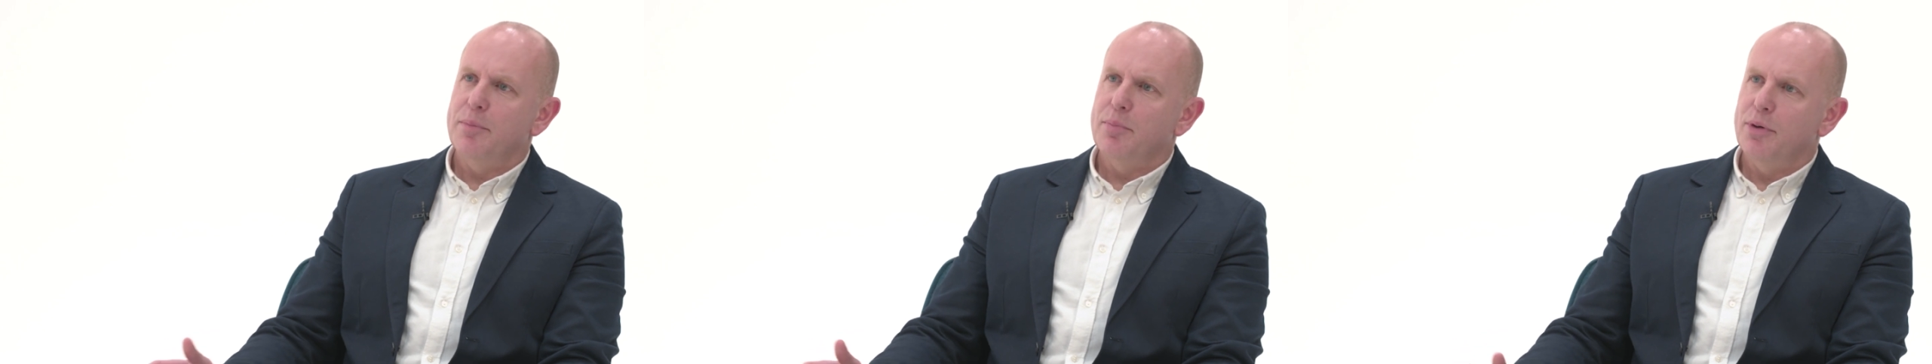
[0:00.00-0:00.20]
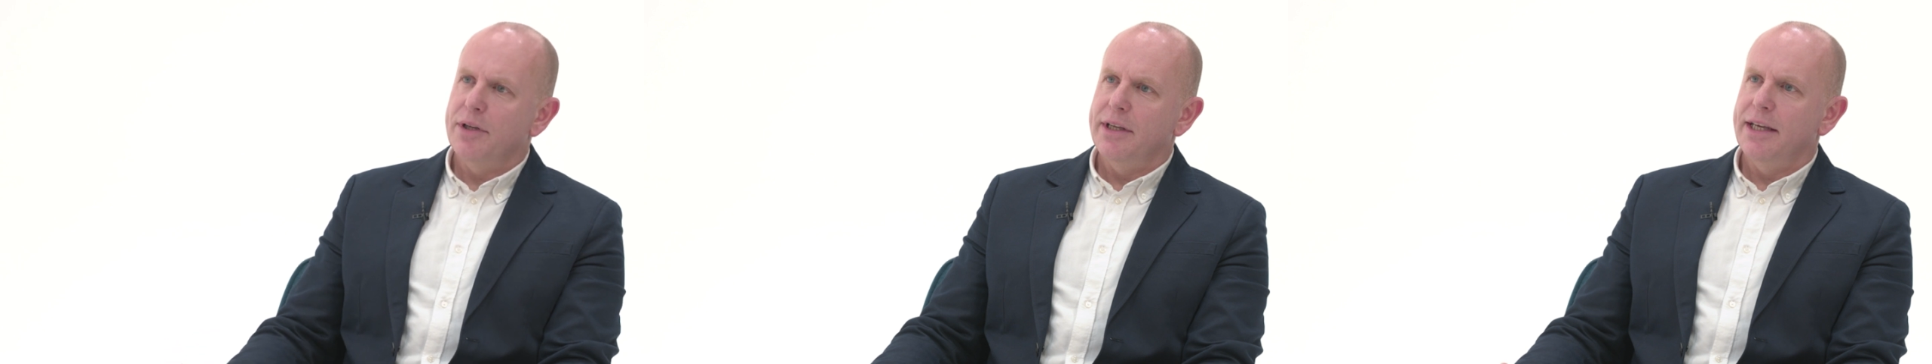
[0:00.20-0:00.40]

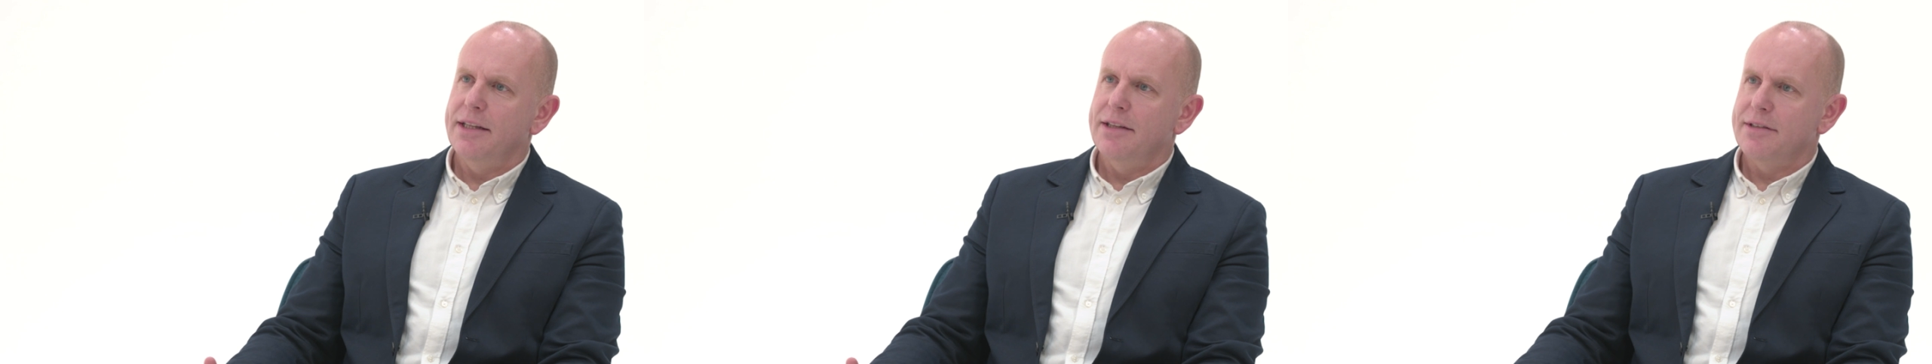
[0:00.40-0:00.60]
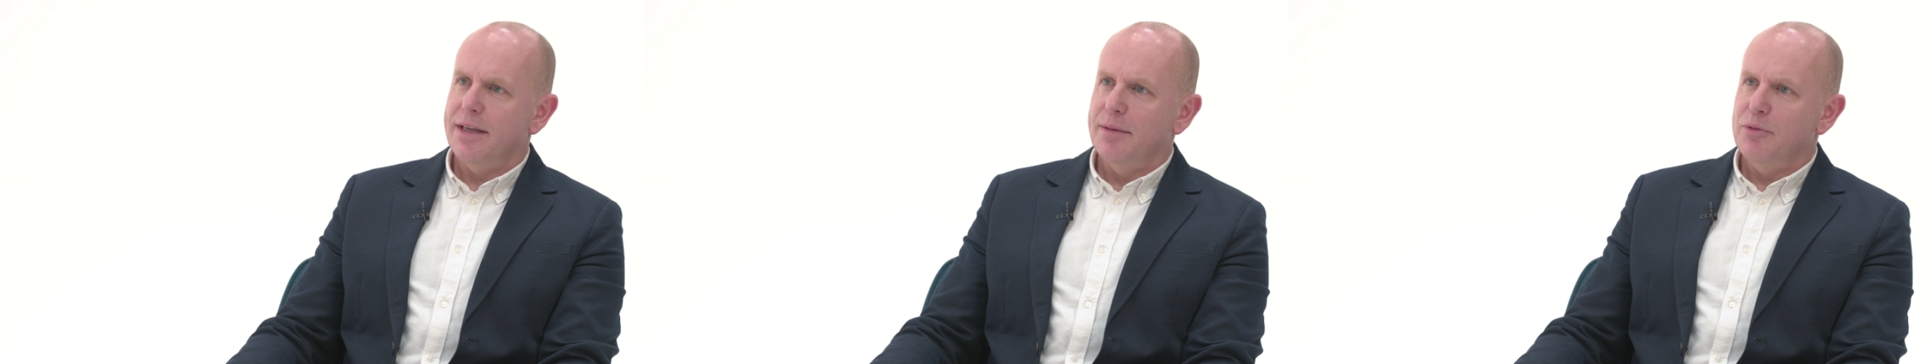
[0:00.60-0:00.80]
pulling in
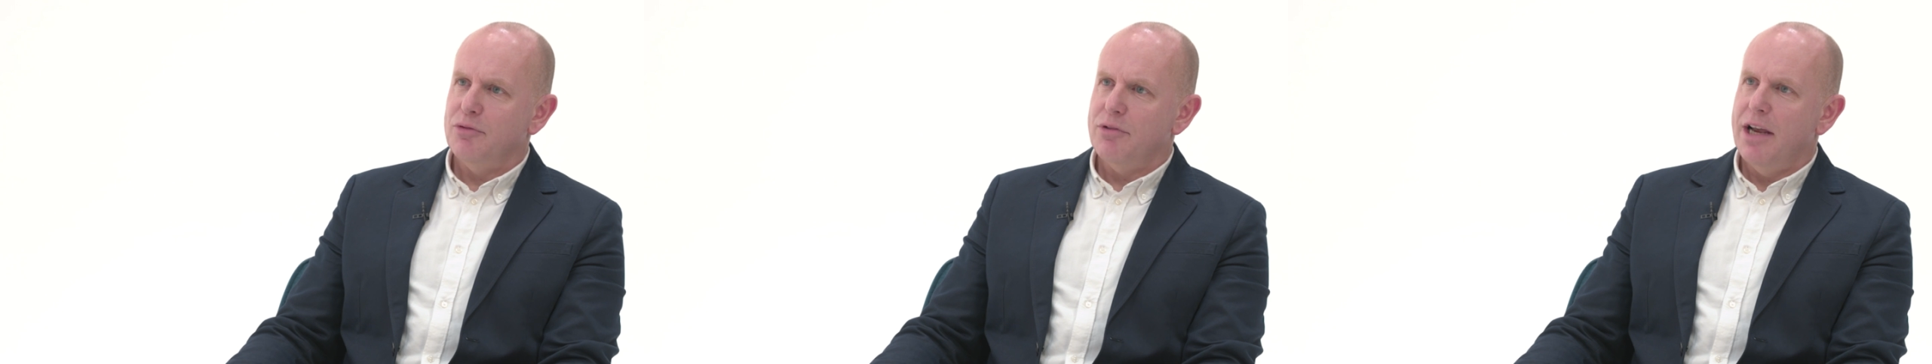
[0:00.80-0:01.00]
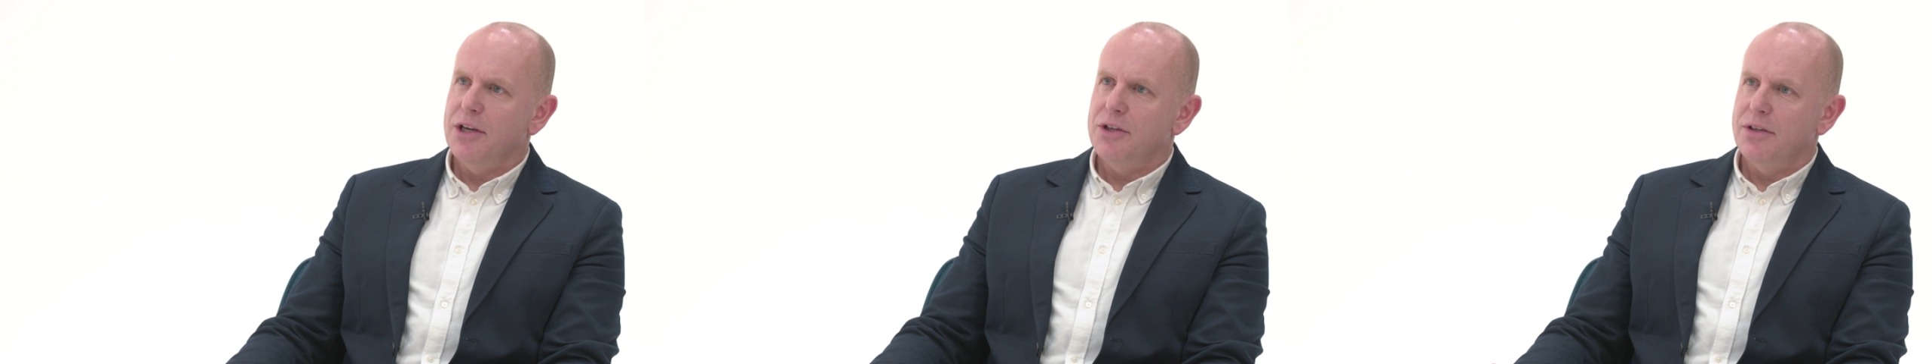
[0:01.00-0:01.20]
the same
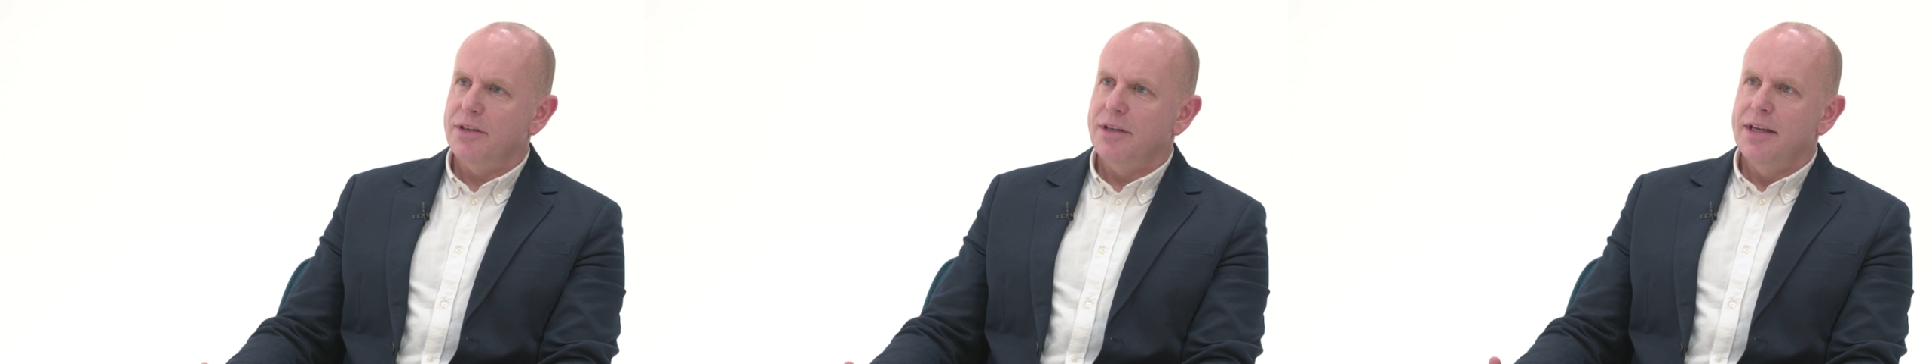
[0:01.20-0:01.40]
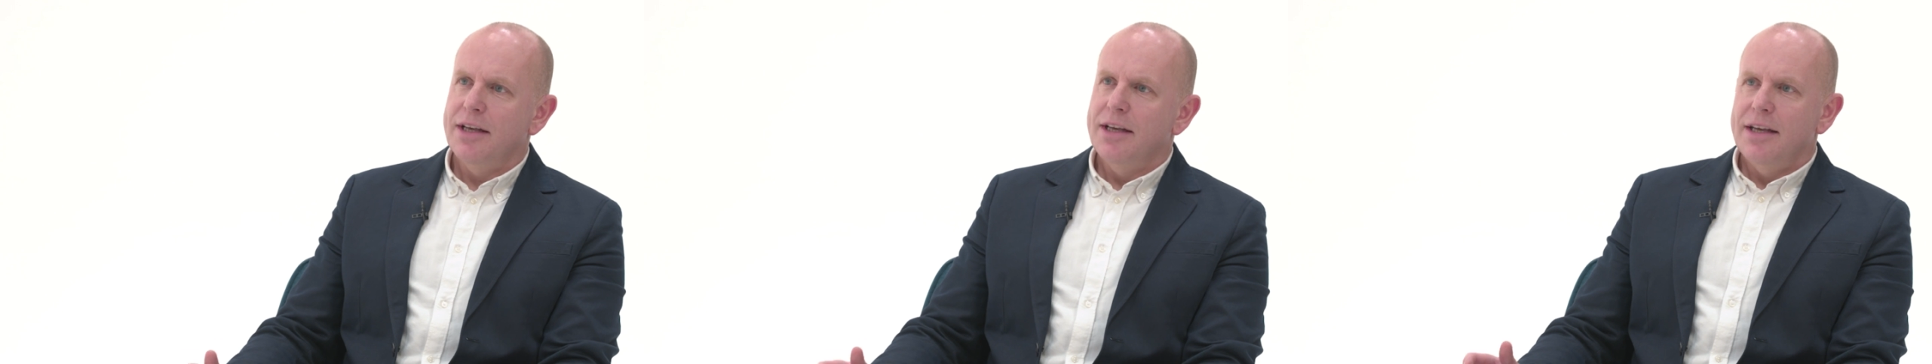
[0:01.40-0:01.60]
direction,
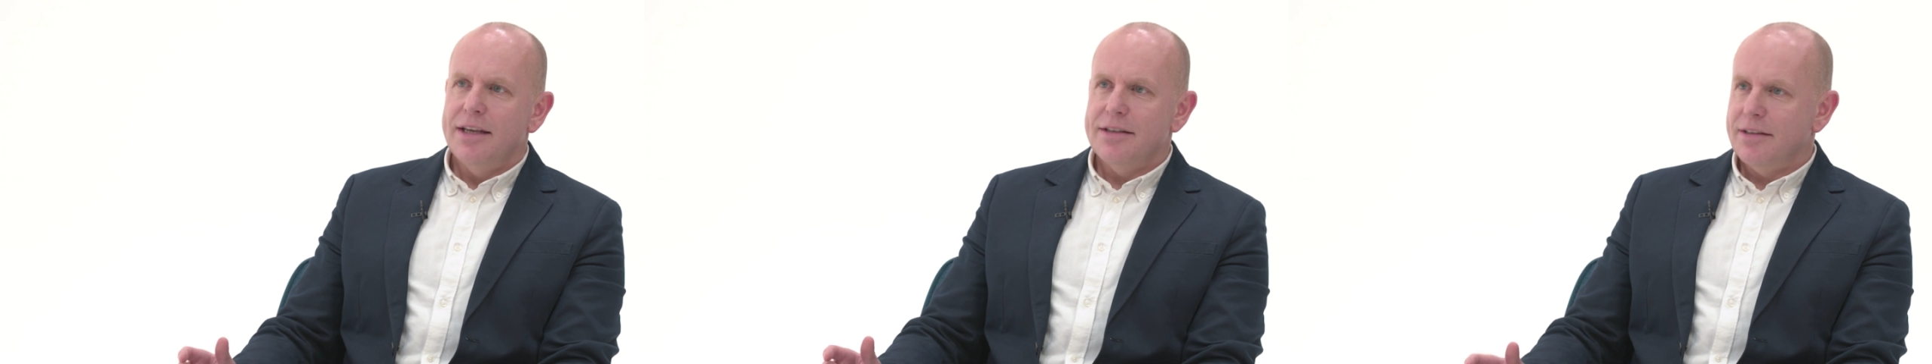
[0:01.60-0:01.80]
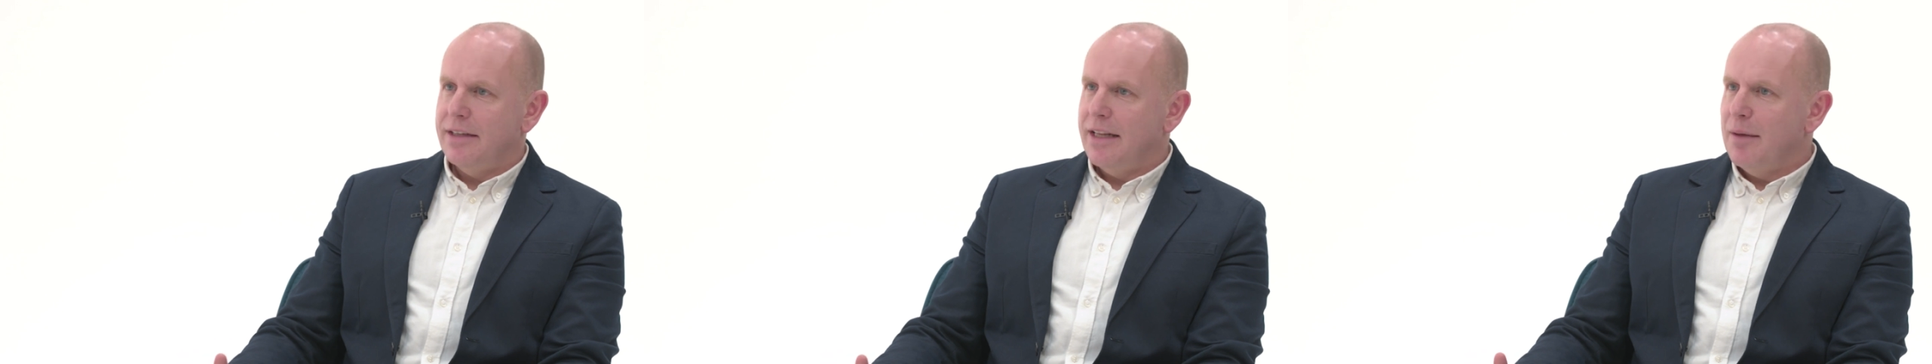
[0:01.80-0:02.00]

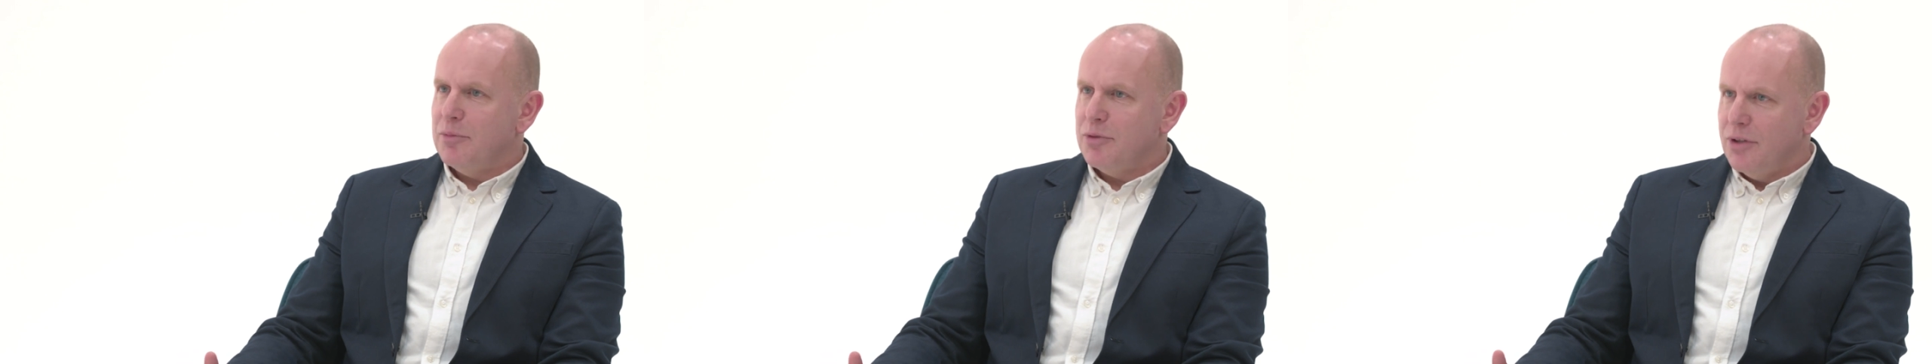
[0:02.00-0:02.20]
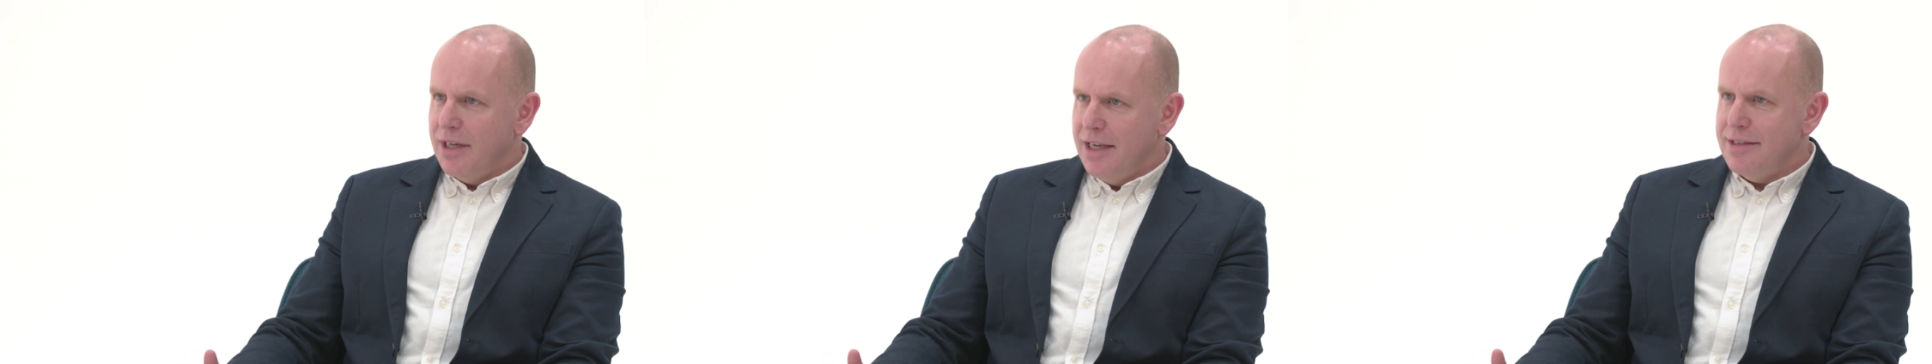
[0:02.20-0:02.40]
it's a damn
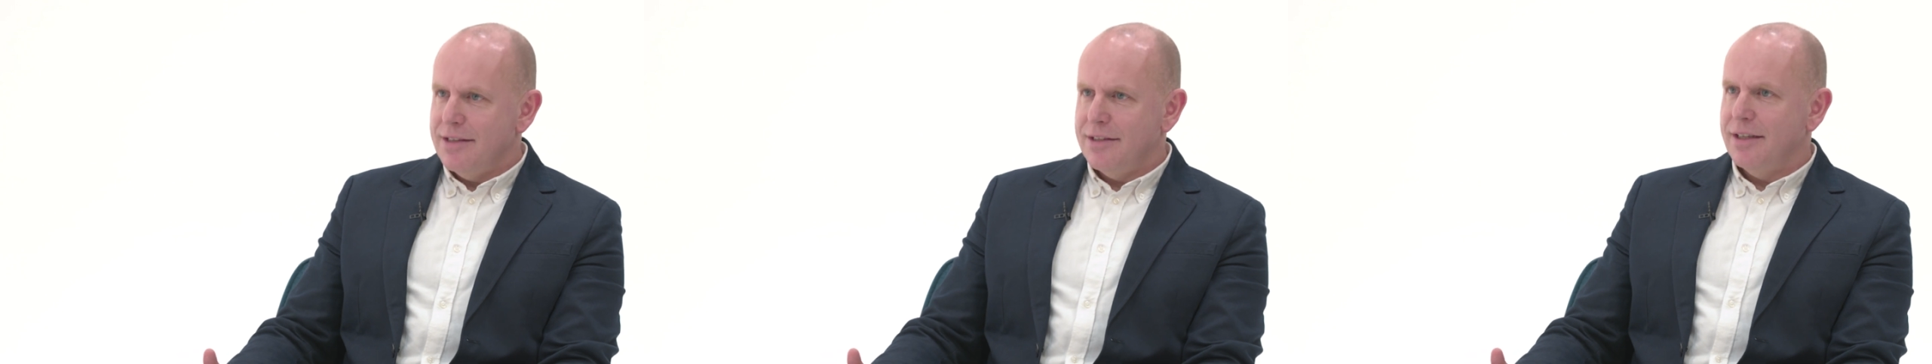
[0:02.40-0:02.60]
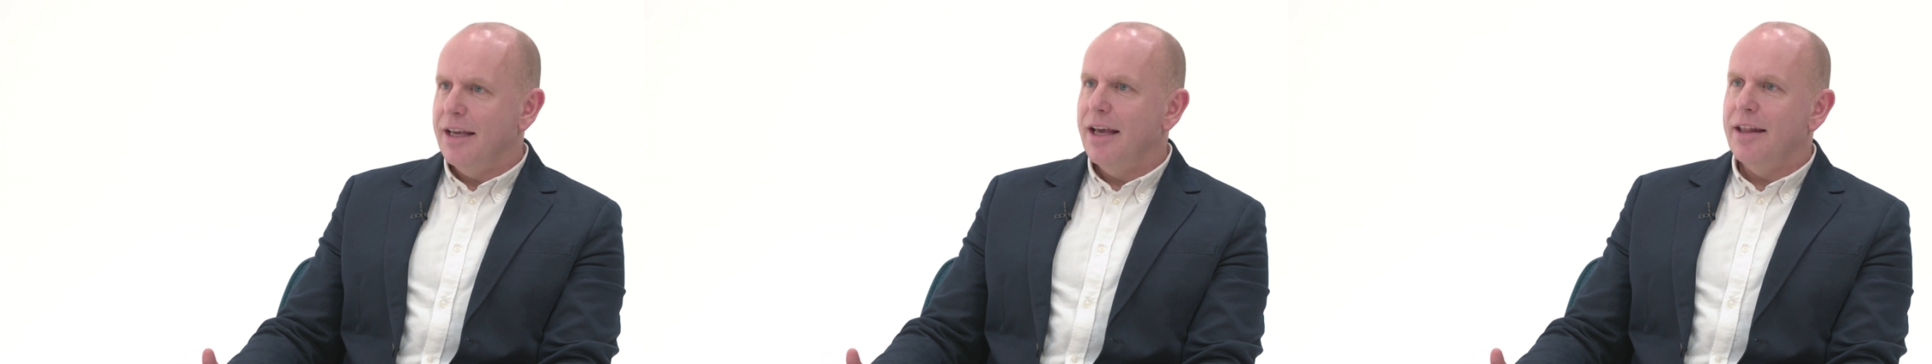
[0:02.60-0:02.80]
sight easier
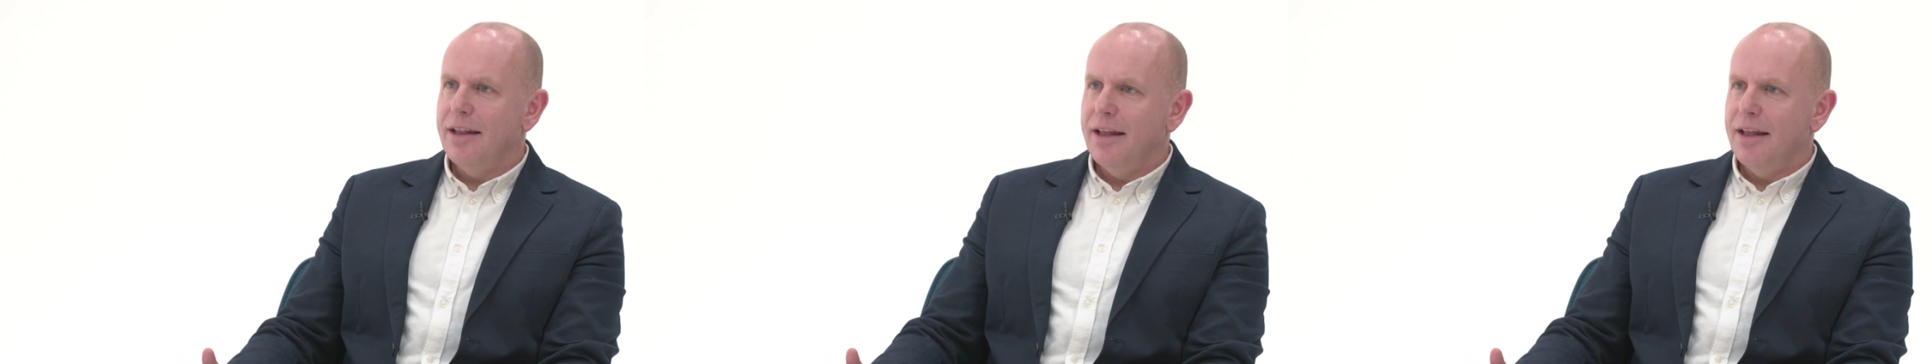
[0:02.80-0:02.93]
to get